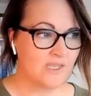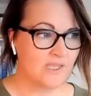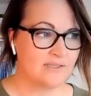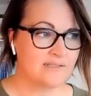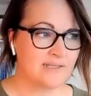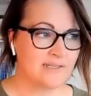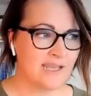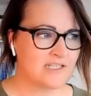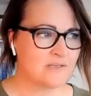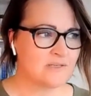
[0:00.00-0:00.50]

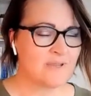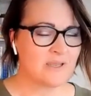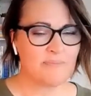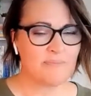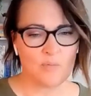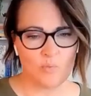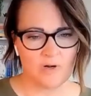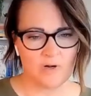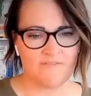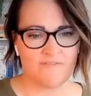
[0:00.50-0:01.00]
say to me,
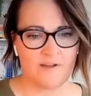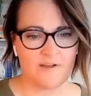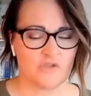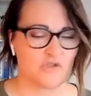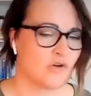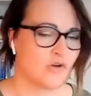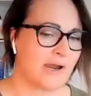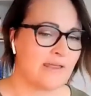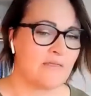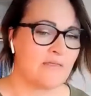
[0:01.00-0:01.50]
but what if I
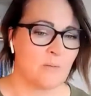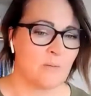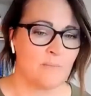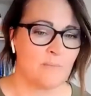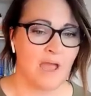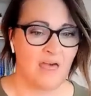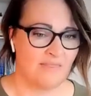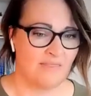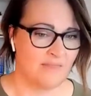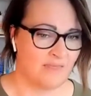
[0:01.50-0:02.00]
train them
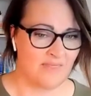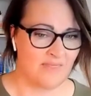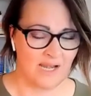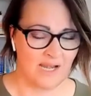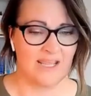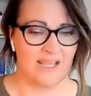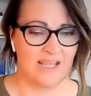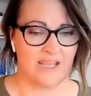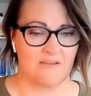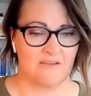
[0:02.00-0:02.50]
and then they
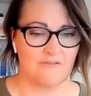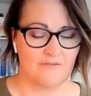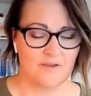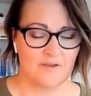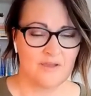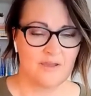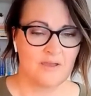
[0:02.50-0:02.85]
leave?